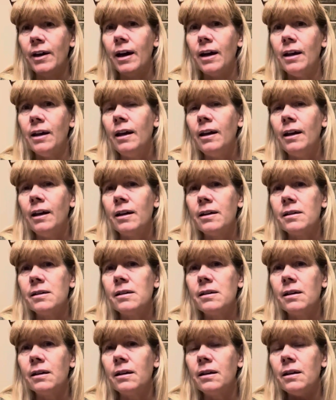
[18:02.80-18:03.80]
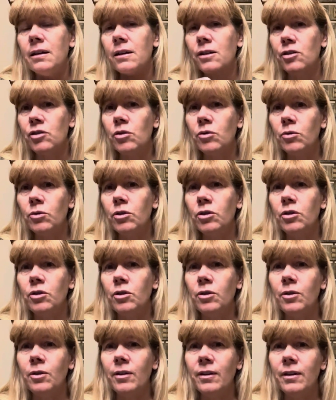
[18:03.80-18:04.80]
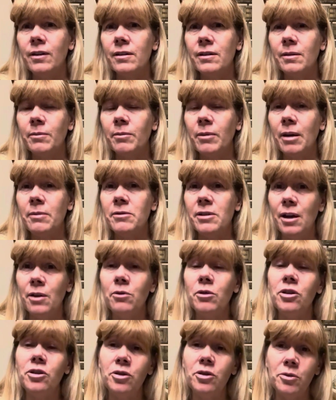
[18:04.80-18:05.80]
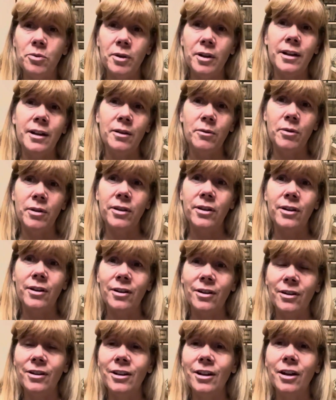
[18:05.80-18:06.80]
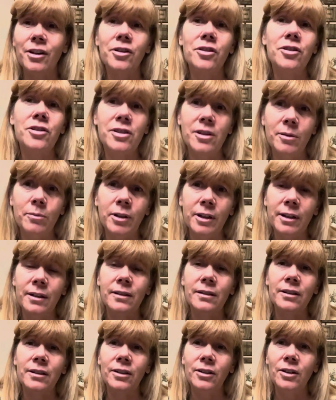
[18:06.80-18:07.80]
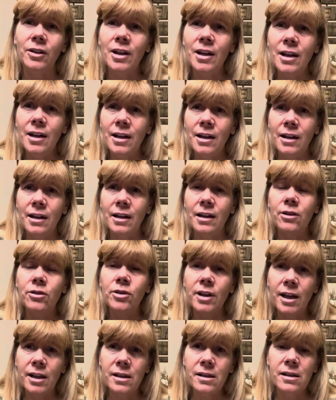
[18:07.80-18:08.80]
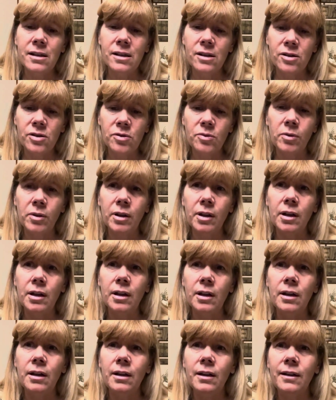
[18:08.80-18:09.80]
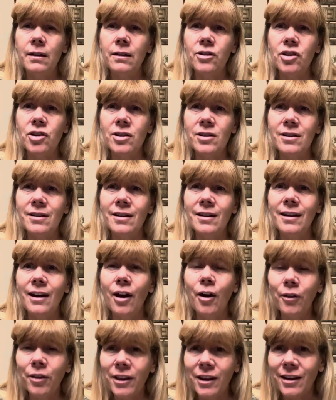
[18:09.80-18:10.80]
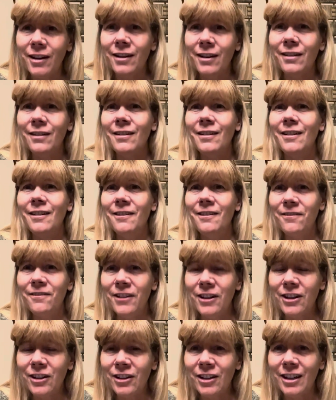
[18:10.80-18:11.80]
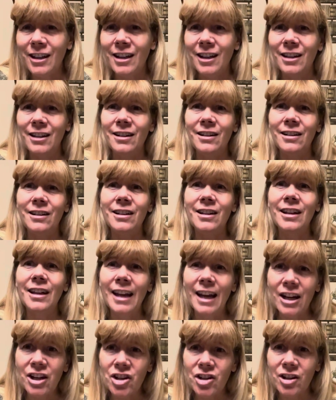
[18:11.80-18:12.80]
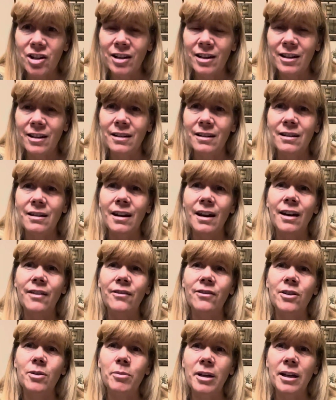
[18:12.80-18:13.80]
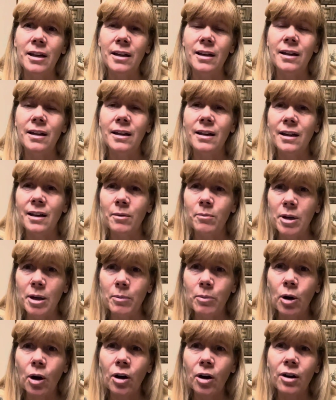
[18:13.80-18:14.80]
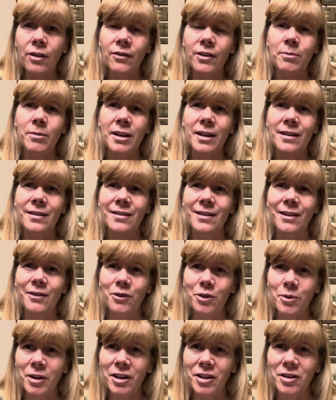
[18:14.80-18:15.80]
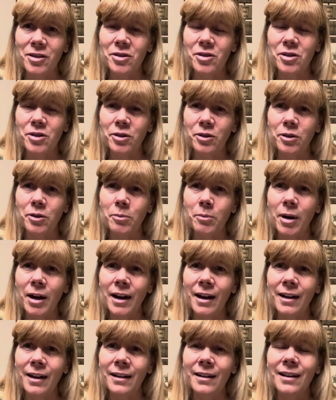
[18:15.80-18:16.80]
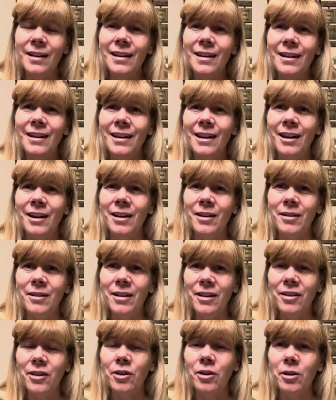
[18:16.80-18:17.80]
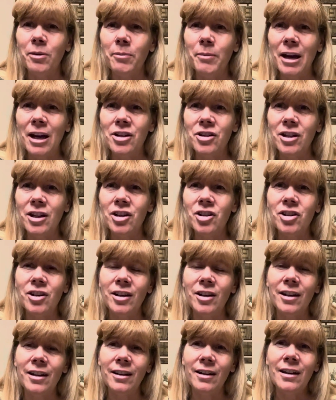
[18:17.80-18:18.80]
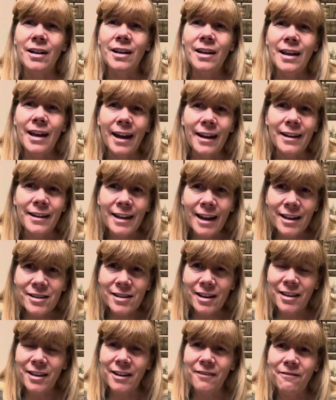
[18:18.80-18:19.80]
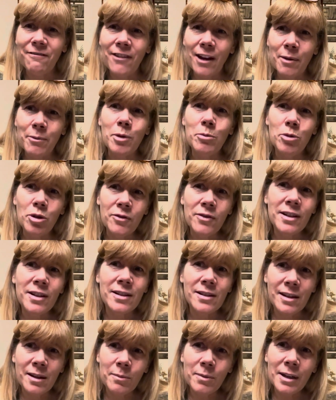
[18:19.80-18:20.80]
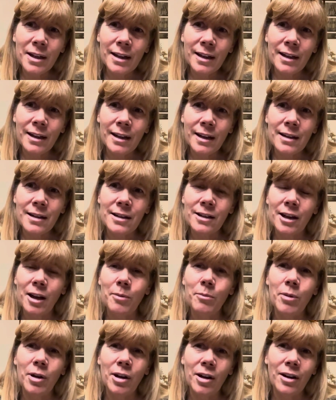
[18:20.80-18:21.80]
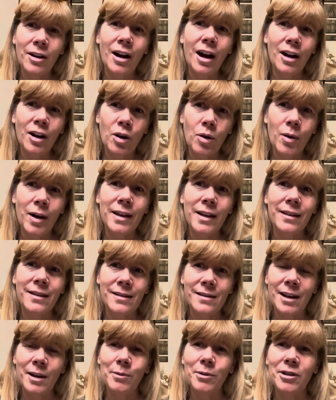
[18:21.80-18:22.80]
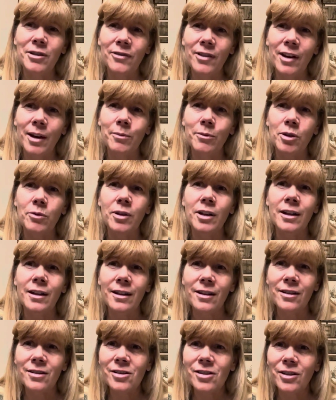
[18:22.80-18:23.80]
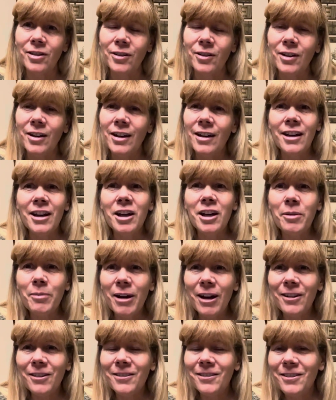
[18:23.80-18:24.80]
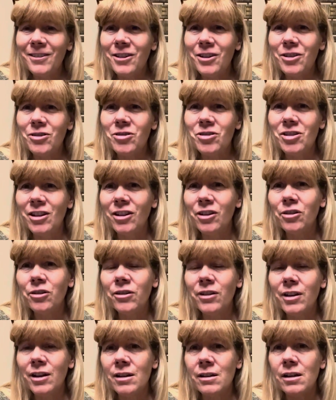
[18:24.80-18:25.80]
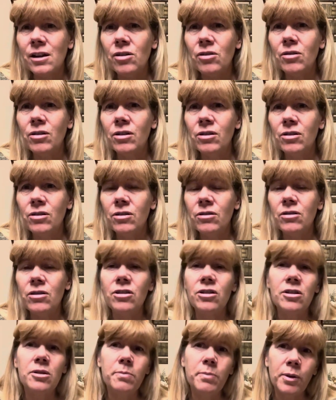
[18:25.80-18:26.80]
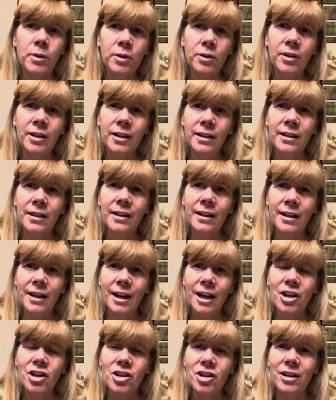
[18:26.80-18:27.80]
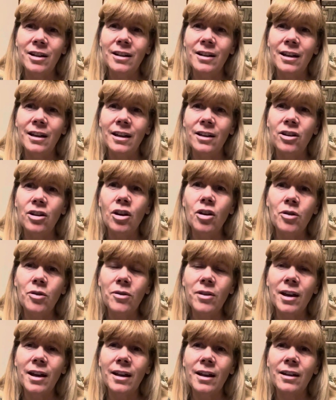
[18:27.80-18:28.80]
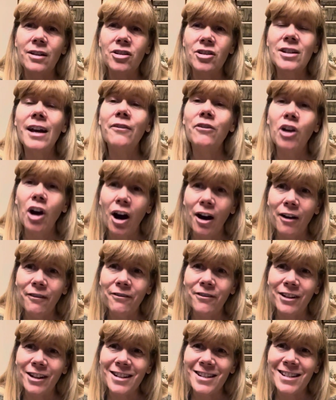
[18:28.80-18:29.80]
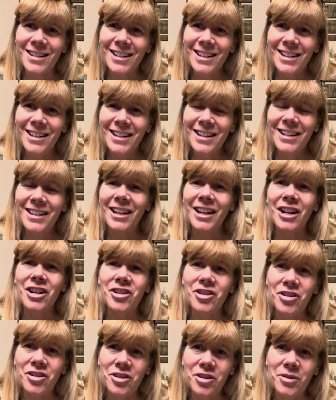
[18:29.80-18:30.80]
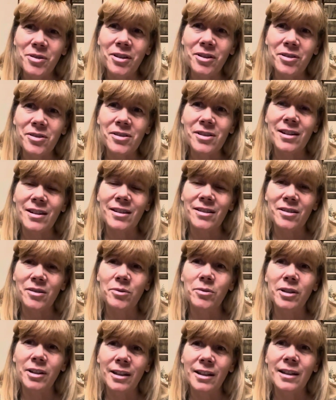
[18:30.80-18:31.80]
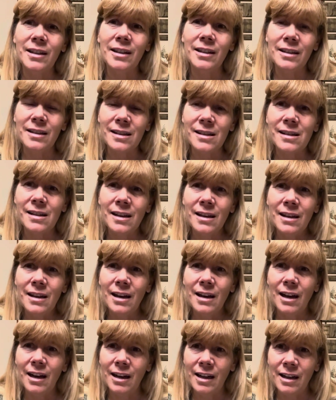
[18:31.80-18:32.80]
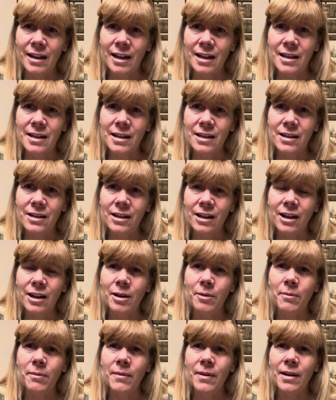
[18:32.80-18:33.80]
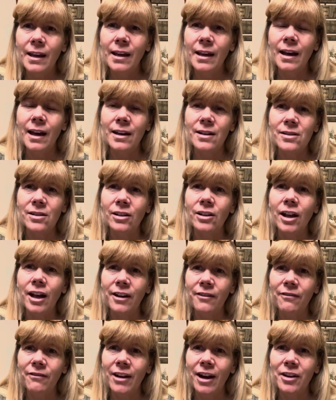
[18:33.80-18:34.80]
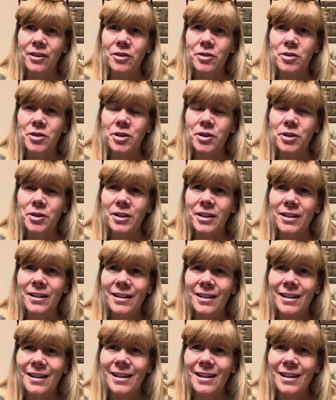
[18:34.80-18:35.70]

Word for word: that. And as the kids grew, sometimes they would do reading with their younger siblings. So it creates this really just healthy feeling and connection and everybody can be a part of it because everyone can use their own mind and in their imagination and and yes, I think family movies can be a connecting time, but not quite the same as family reading. So think about those little things that you can do to just build in connection and know that just have confidence that as you're doing those things, it really is a connecting time. It has a lot of value to it.